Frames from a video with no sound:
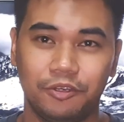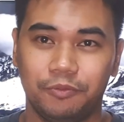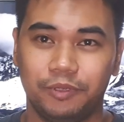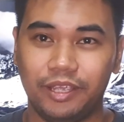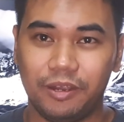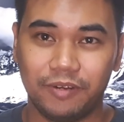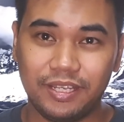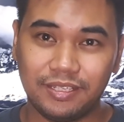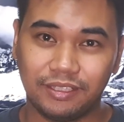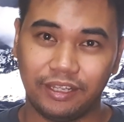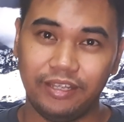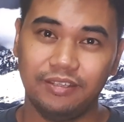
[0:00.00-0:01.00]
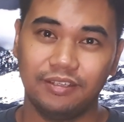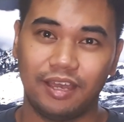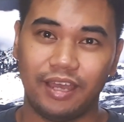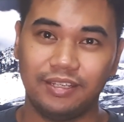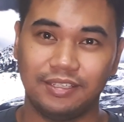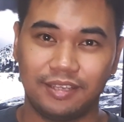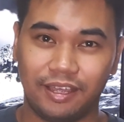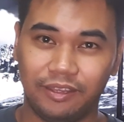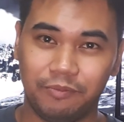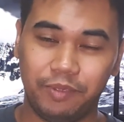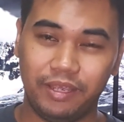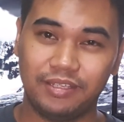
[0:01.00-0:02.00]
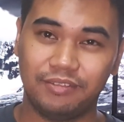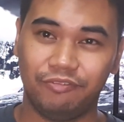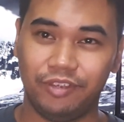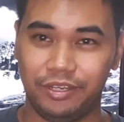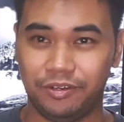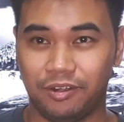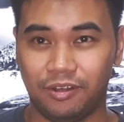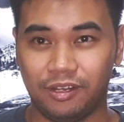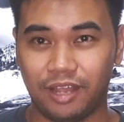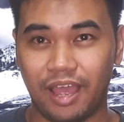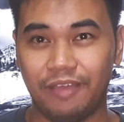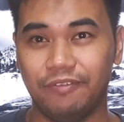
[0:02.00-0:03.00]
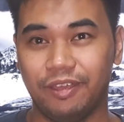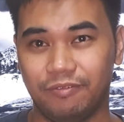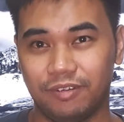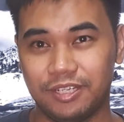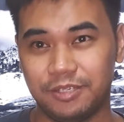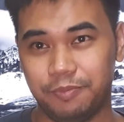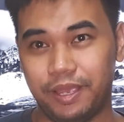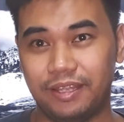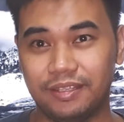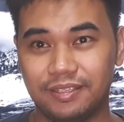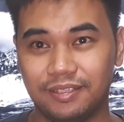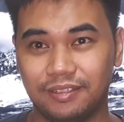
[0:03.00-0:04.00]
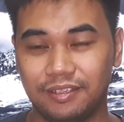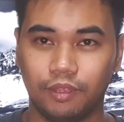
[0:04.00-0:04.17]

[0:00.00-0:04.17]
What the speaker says: But yeah, recently I just got the biggest figure haul I've ever spent.